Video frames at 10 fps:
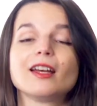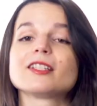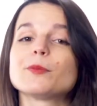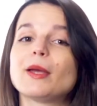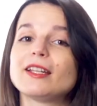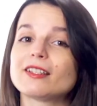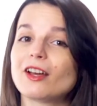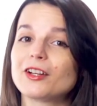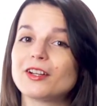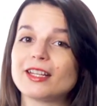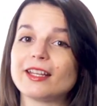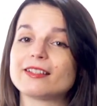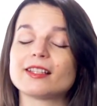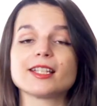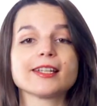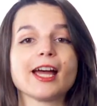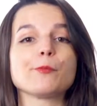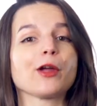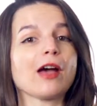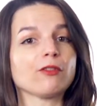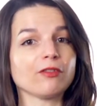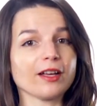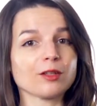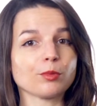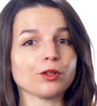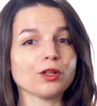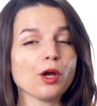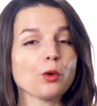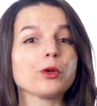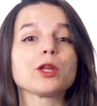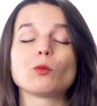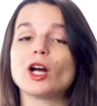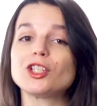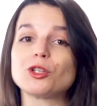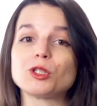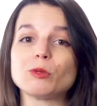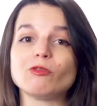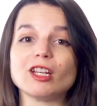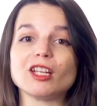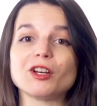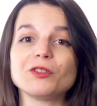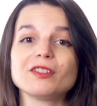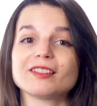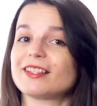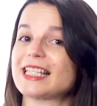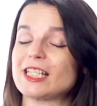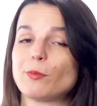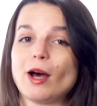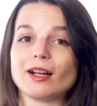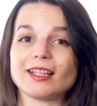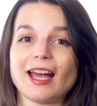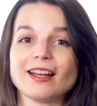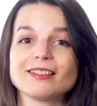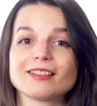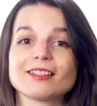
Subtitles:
Depending on our needs and the time we have available, we can watch YouTube videos, listen to podcasts,